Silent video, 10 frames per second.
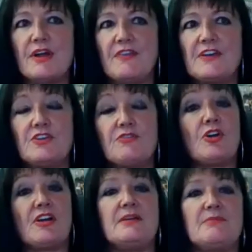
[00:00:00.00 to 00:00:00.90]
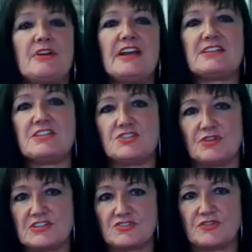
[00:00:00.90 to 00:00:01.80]
And I think you've got to keep connecting to
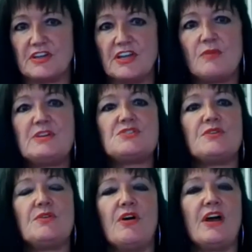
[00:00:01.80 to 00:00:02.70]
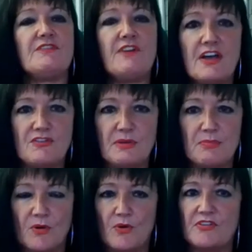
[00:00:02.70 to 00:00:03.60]
industry. You know, we do advisory
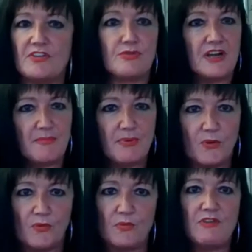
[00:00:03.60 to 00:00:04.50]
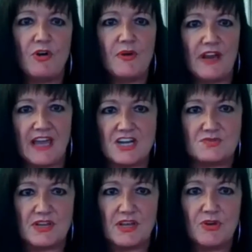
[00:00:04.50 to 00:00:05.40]
boards, it's really important. We've got to engage
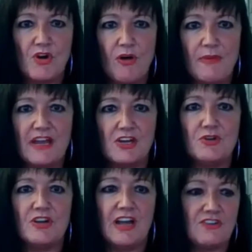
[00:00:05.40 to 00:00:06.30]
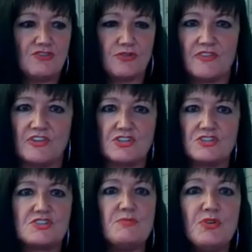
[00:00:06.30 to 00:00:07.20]
with them. You can't make a unilateral
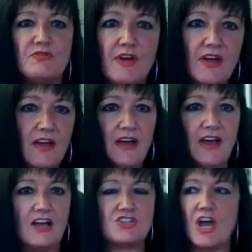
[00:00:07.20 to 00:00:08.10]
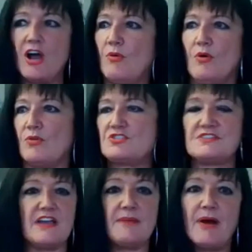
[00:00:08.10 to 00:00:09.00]
decision to move a show or
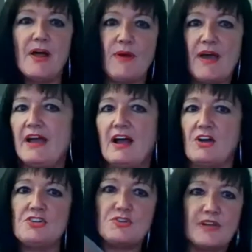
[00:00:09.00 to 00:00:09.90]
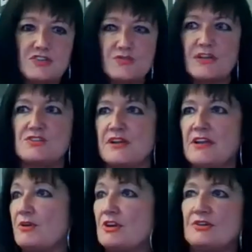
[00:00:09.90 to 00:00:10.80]
just say, by the way, I couldn't do it in 2020,
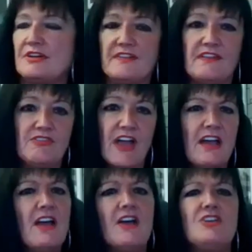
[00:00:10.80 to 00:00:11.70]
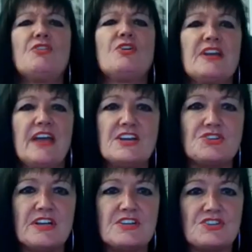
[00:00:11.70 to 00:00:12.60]
I'm going to do it at this date. You've got to engage
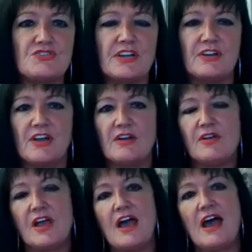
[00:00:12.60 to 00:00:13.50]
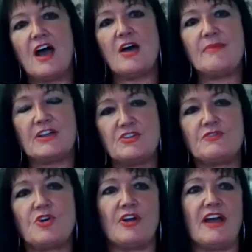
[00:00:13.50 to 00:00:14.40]
your industry, you know, um, and you've
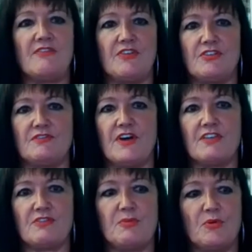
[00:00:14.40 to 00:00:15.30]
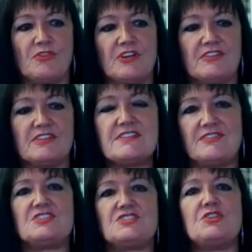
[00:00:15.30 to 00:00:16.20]
got to have those advisory boards. And it's a
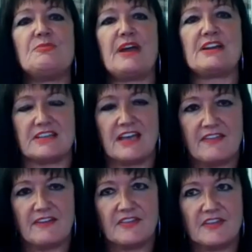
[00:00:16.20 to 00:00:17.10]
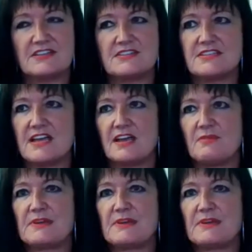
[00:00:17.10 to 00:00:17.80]
decision you make together at the end of the day.